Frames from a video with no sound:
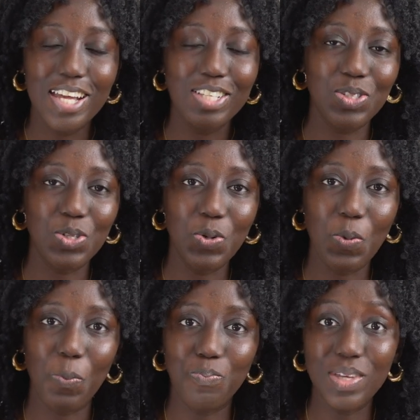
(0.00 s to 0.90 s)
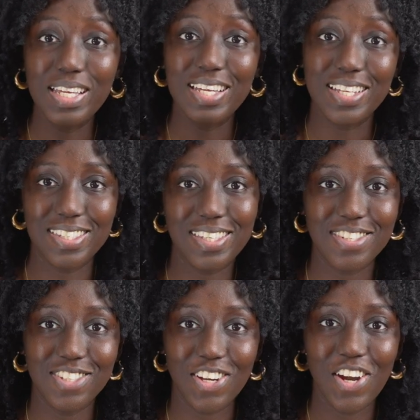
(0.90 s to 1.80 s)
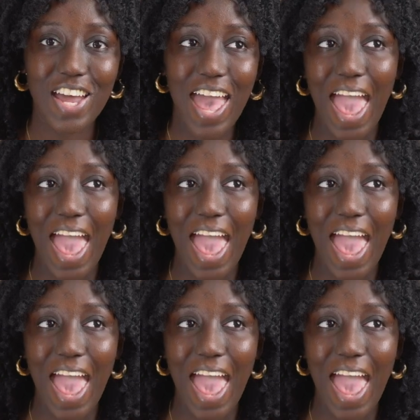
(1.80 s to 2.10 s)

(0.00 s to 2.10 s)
to be his sister.